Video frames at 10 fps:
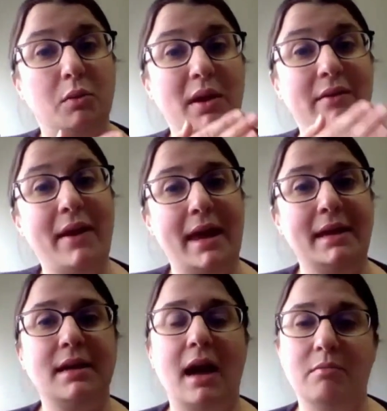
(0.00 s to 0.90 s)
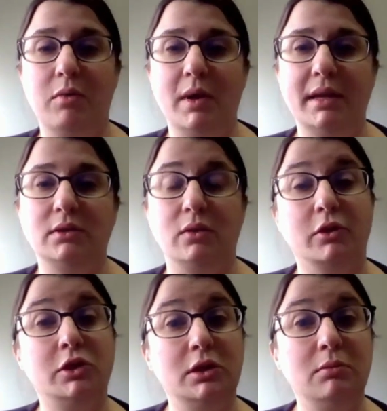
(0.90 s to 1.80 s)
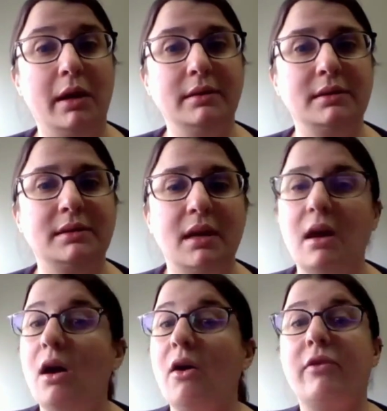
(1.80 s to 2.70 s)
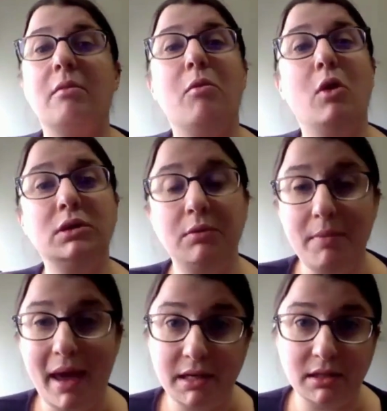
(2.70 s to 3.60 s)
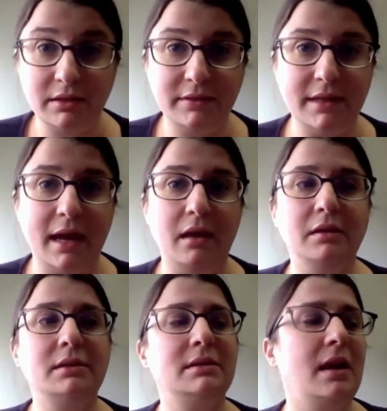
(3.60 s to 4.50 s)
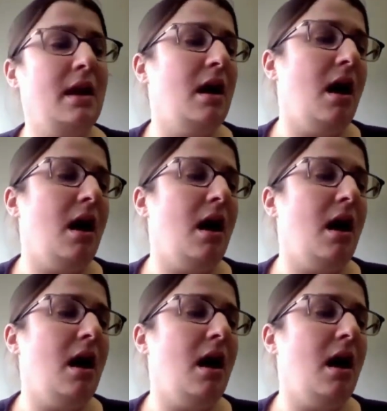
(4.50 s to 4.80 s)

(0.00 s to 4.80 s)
So we have eight time points over two months from multiple batches of cells.